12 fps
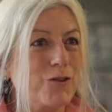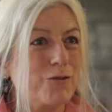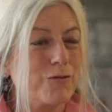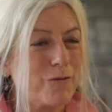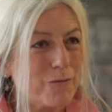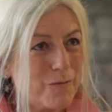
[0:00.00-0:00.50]

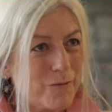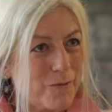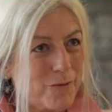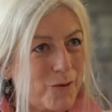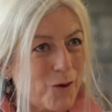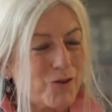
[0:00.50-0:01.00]
you've
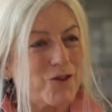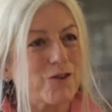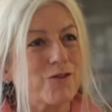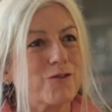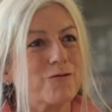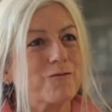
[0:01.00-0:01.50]
got
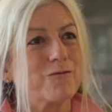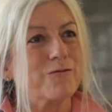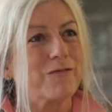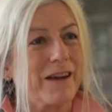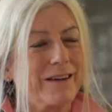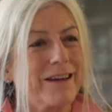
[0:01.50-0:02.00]
your
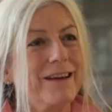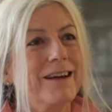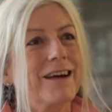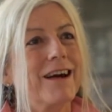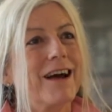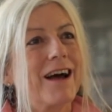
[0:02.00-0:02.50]
funding
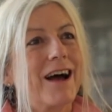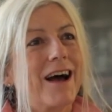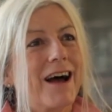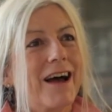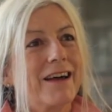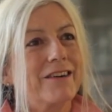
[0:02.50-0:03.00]

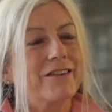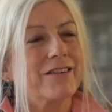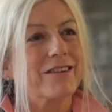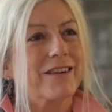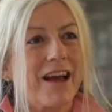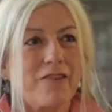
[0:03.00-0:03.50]
and
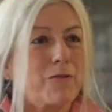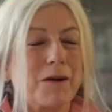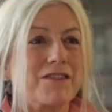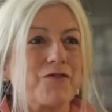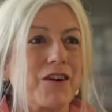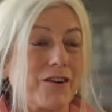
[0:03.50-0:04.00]

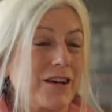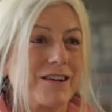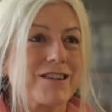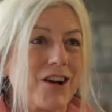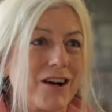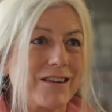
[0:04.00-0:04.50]
everybody's very
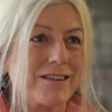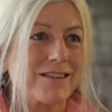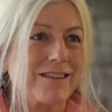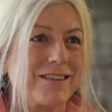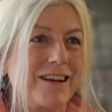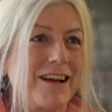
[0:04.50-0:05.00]
excited.
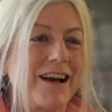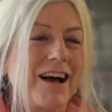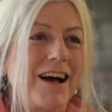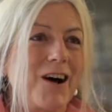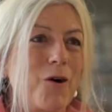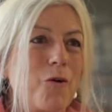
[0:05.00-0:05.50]

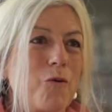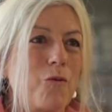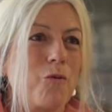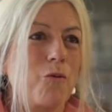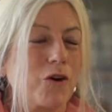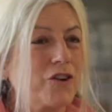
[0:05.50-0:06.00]

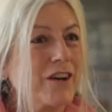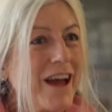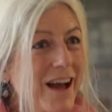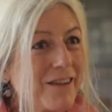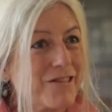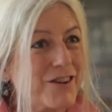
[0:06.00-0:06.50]
What you now
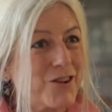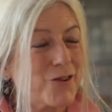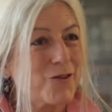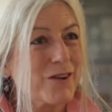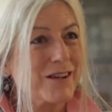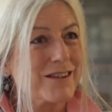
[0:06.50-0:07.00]
have to
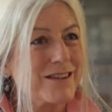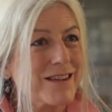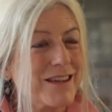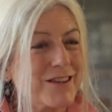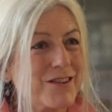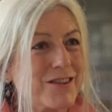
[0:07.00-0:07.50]
do
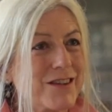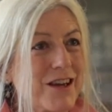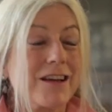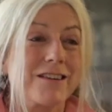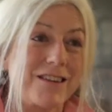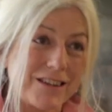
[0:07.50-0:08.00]
is
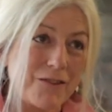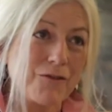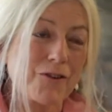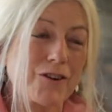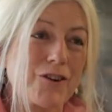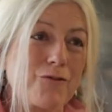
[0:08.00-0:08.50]

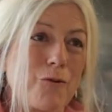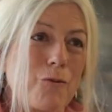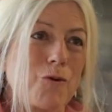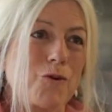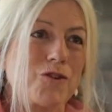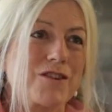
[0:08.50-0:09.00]
deliver on your
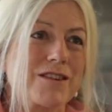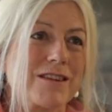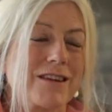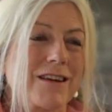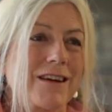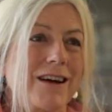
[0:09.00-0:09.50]
rewards
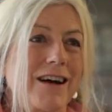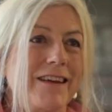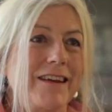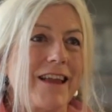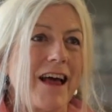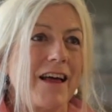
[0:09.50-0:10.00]
and